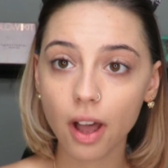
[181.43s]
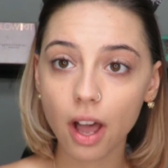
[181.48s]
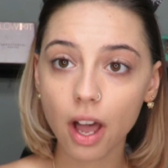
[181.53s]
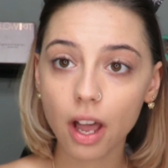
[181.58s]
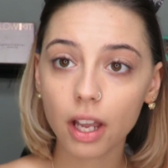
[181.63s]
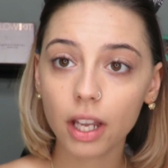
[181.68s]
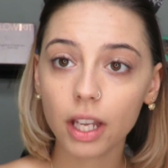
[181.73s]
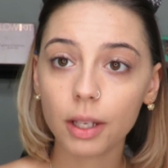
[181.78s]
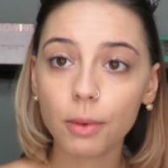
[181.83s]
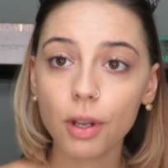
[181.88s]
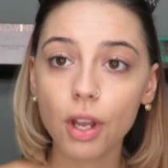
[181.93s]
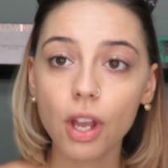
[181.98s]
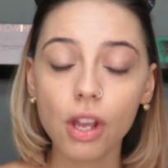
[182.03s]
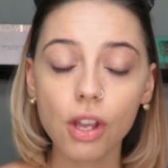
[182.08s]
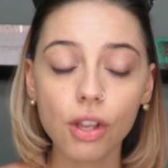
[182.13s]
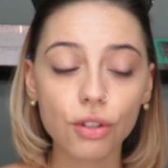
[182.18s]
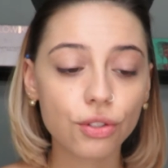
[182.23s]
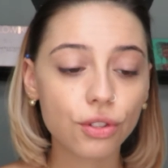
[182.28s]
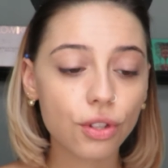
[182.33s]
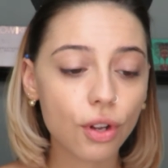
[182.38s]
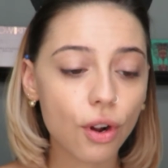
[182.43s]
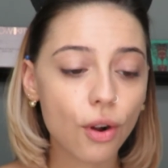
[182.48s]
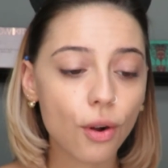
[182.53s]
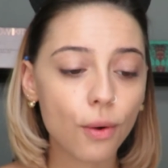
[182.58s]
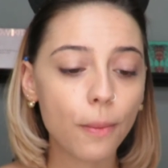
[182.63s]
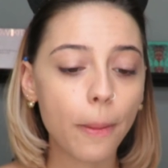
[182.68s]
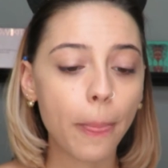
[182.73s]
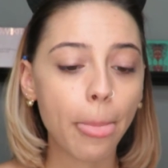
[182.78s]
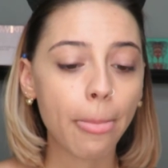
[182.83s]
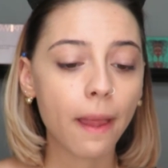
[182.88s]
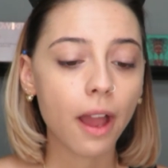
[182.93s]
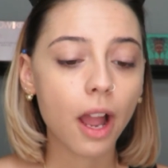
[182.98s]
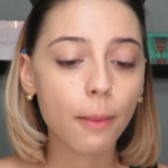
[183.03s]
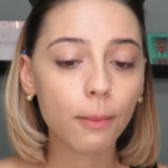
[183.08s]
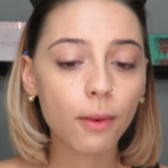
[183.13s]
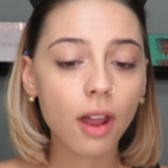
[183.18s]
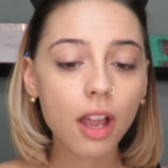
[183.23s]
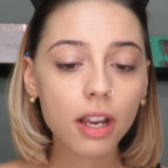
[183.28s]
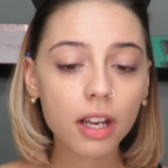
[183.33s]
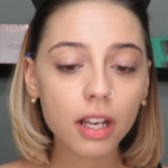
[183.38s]
vibe. So
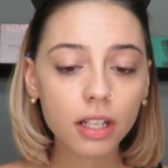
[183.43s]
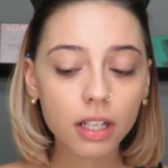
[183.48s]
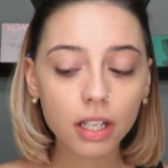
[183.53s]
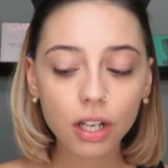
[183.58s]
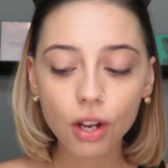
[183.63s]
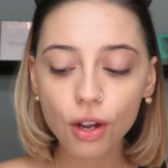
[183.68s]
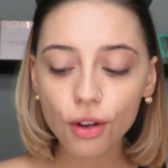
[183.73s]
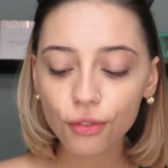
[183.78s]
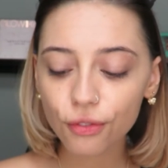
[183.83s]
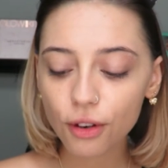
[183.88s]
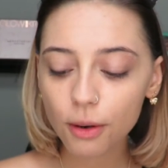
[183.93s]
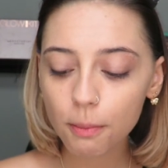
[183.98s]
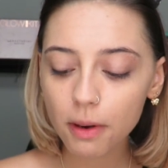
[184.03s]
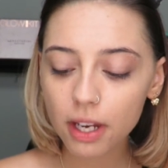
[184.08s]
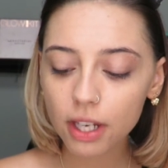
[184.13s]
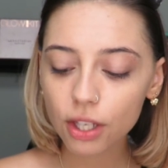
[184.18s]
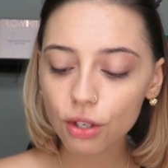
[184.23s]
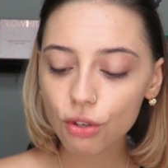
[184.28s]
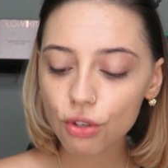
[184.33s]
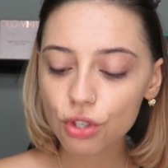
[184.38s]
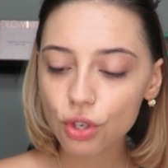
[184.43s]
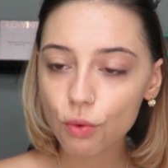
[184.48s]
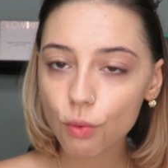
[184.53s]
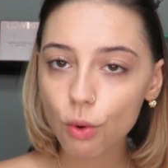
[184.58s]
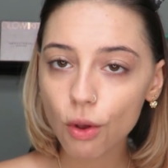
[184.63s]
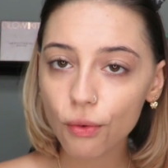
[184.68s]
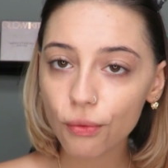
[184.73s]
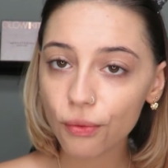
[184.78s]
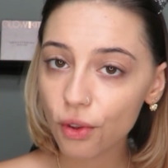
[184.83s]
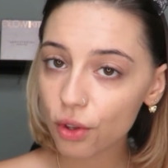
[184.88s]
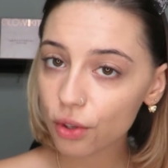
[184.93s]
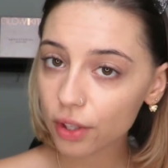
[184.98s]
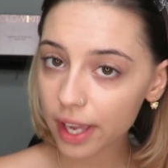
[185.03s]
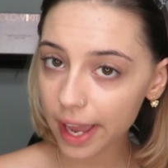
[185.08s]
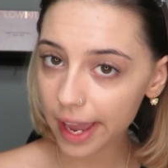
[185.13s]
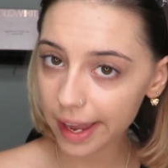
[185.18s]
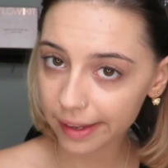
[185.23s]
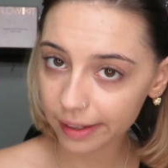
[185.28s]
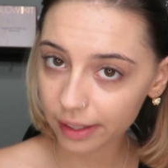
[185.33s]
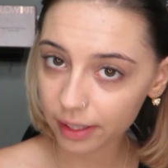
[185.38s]
I'm not gonna go for my usual full
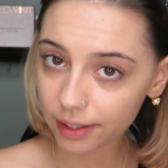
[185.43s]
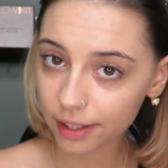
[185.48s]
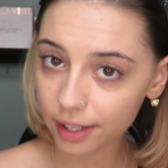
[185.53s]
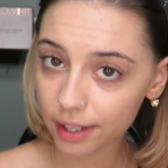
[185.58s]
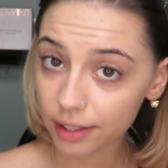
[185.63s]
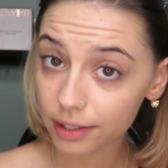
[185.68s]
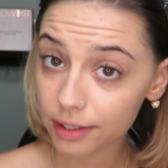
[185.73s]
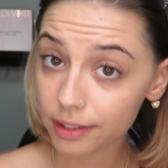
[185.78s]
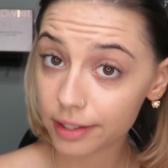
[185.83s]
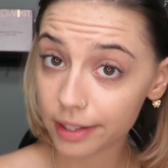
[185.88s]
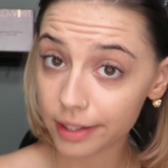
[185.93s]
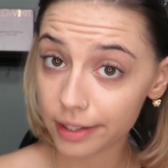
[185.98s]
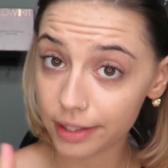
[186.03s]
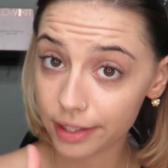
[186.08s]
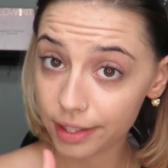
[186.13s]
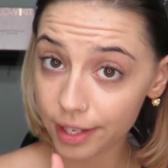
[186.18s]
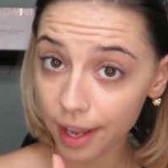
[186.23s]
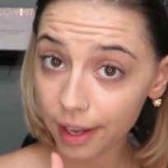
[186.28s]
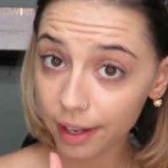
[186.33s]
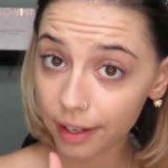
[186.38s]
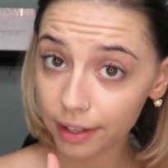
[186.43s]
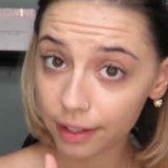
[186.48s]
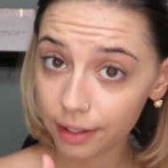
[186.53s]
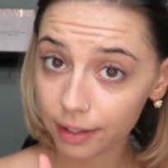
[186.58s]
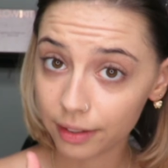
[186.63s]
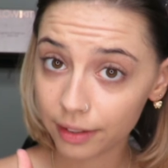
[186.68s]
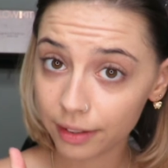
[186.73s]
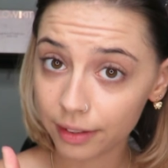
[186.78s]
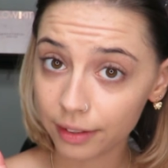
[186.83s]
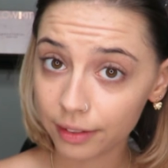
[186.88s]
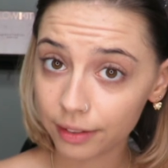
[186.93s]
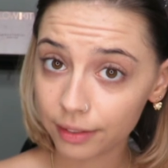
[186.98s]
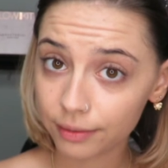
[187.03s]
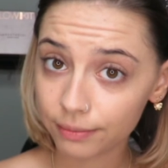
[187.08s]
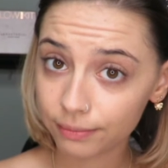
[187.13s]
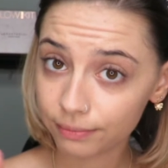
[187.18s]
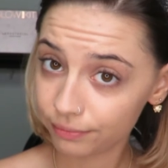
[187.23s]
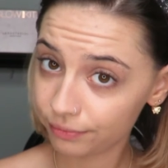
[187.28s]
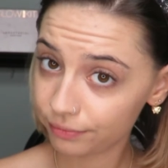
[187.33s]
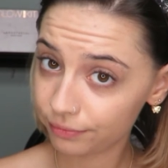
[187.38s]
cake today.
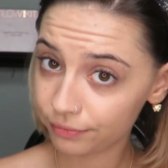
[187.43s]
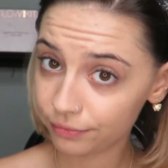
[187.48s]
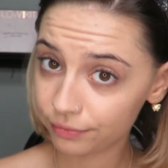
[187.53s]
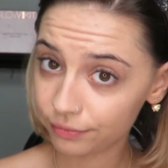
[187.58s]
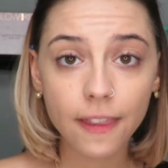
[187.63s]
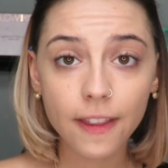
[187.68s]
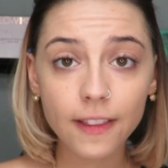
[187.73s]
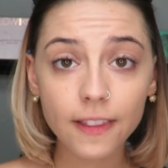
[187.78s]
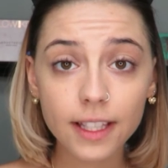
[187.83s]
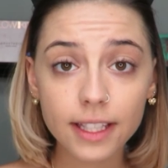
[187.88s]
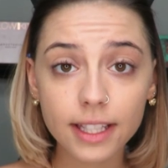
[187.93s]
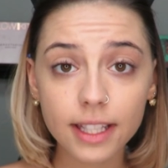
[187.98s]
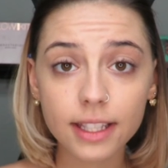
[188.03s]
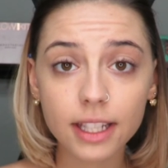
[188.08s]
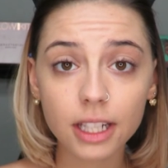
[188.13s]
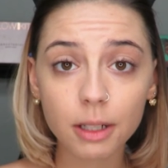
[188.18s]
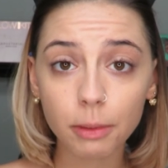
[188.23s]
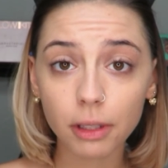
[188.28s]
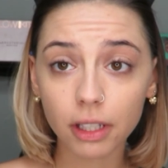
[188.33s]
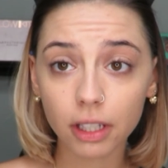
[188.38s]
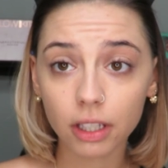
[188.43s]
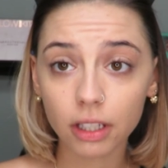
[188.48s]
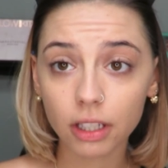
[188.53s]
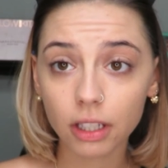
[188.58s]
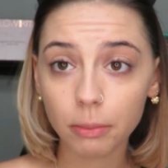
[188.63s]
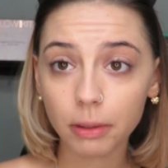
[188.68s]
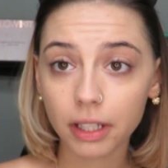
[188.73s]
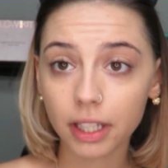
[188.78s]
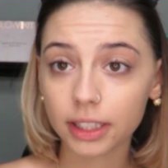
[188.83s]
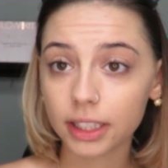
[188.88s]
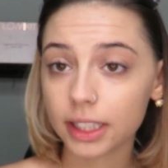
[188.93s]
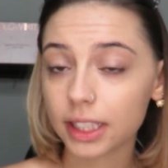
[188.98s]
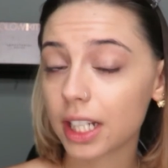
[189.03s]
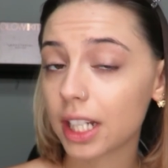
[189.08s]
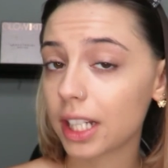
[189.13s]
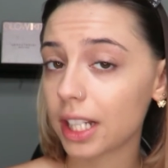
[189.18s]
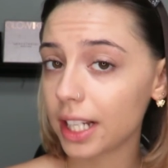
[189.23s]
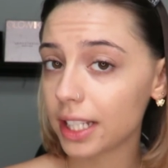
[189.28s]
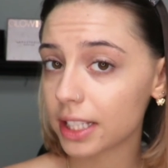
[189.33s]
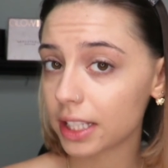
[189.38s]
I think this is gonna be good because it's
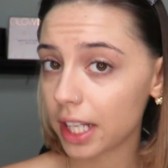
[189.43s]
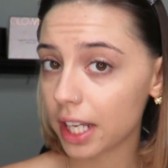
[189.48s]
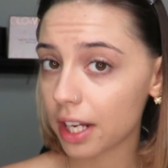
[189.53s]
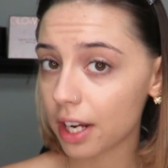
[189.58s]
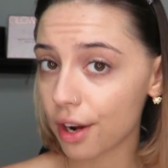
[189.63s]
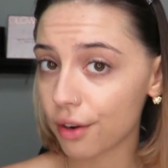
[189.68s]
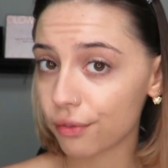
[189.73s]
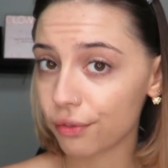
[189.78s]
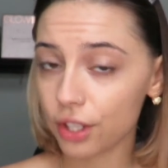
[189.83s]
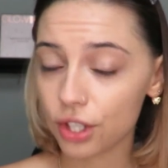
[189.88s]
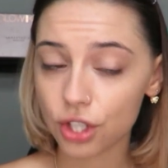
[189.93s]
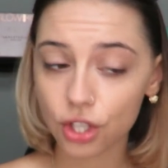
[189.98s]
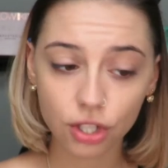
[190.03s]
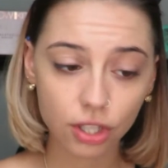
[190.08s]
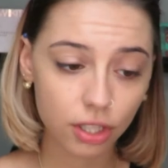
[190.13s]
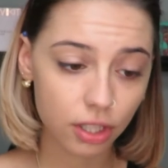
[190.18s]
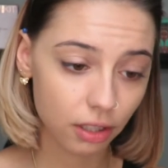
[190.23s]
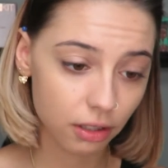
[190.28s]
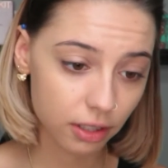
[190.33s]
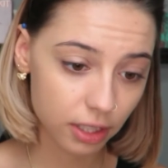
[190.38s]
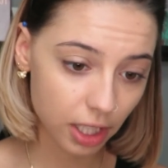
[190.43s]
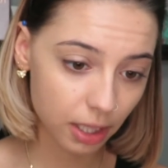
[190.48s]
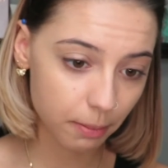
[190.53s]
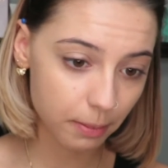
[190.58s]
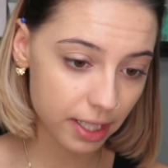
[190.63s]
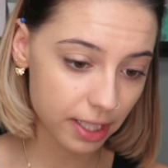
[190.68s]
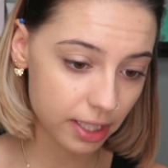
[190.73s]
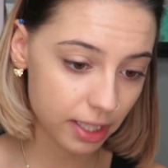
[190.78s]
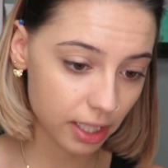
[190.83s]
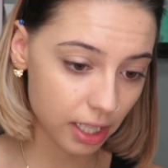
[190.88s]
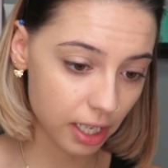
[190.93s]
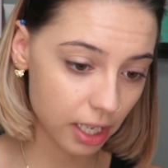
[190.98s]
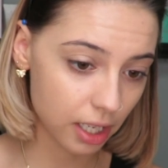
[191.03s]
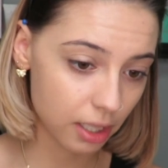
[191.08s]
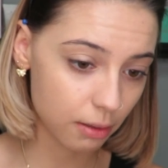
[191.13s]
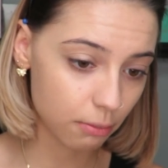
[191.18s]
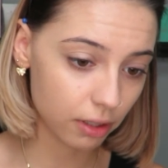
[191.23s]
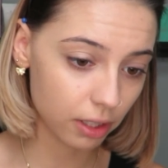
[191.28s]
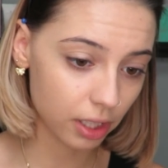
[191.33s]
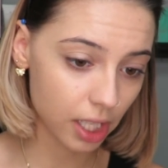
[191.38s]
like a nice light coverage. It just looks like my
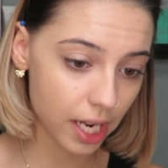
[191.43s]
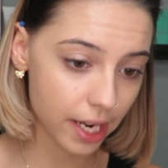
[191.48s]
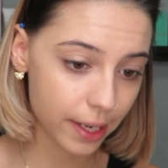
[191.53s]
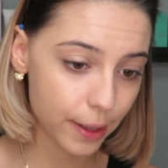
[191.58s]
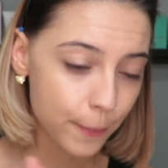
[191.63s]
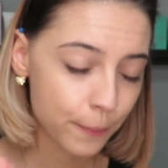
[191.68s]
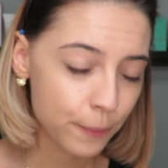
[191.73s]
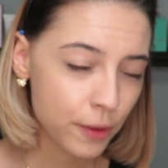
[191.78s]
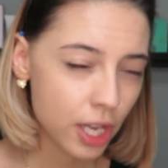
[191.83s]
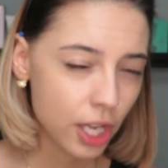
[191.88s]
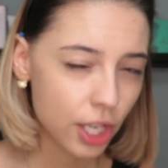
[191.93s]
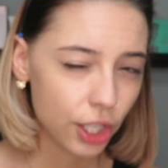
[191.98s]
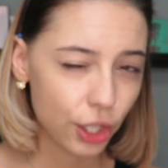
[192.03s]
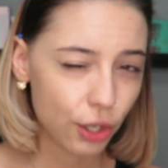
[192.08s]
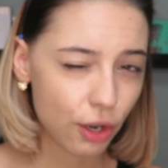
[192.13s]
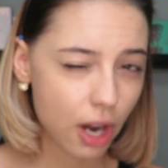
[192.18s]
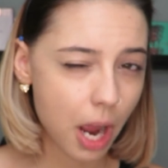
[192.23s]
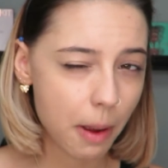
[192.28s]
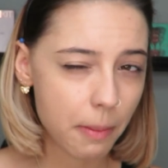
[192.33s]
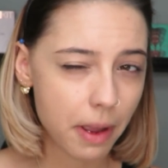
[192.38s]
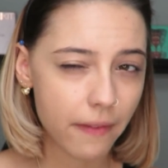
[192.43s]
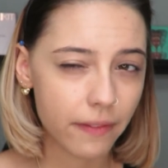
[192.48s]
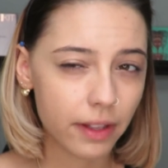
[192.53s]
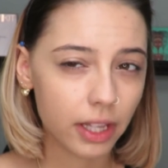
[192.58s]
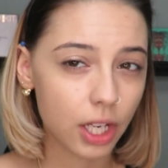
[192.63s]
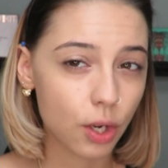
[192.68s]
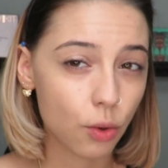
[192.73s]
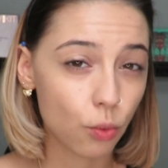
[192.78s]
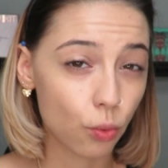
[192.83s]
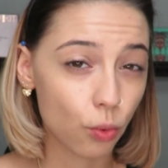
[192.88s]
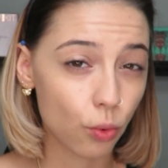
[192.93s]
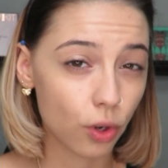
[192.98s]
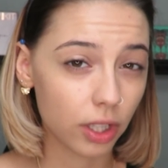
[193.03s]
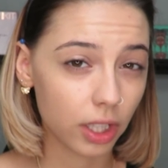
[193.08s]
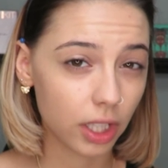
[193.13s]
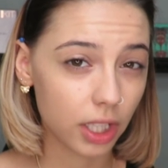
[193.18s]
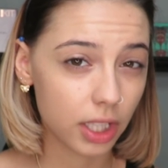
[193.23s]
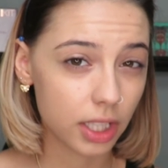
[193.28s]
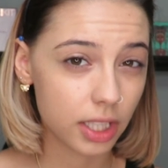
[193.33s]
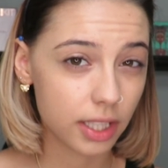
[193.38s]
skin, but like, you know how I'm having like a
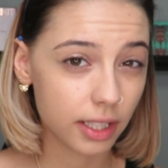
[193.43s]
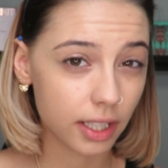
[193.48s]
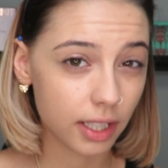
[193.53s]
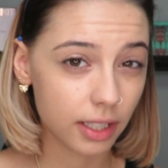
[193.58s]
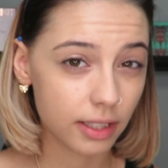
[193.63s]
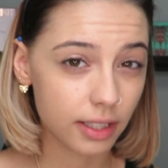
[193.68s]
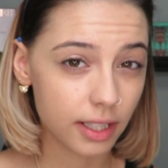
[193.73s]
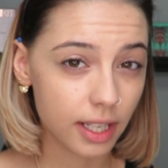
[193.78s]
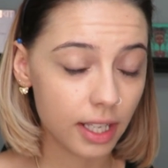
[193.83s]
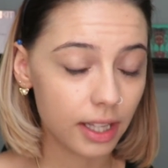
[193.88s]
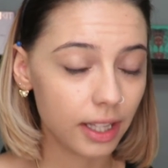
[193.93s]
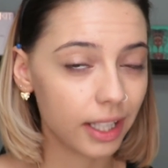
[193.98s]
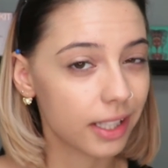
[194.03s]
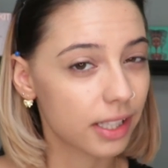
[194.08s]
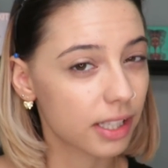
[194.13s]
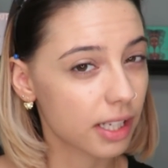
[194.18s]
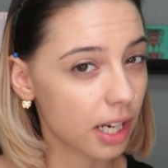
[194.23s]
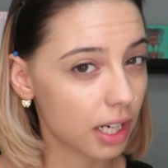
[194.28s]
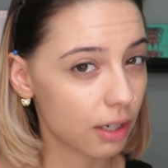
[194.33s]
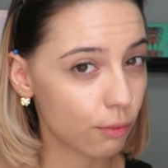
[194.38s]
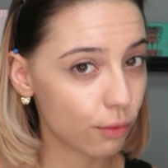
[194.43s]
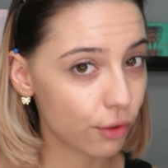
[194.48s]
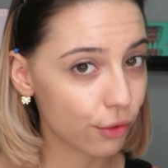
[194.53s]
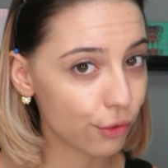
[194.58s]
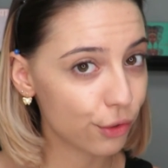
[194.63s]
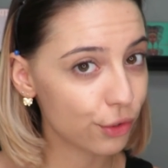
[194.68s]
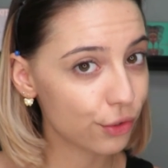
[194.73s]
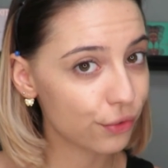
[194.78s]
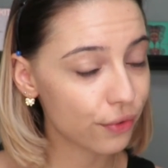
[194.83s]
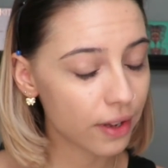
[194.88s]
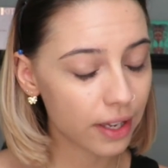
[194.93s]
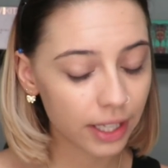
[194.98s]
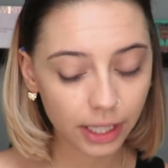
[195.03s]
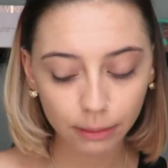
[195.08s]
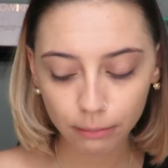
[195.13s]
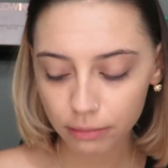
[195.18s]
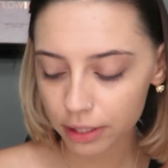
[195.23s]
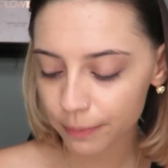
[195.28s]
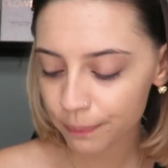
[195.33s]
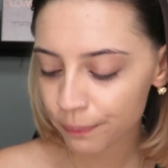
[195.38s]
really good skin day? Like, it's kind of one of those
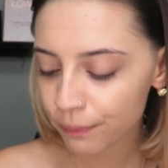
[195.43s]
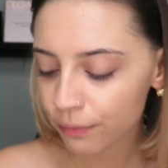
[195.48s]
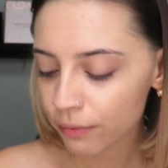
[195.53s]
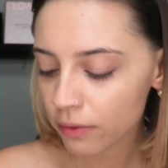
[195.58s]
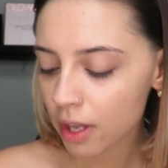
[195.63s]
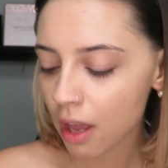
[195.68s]
vibes.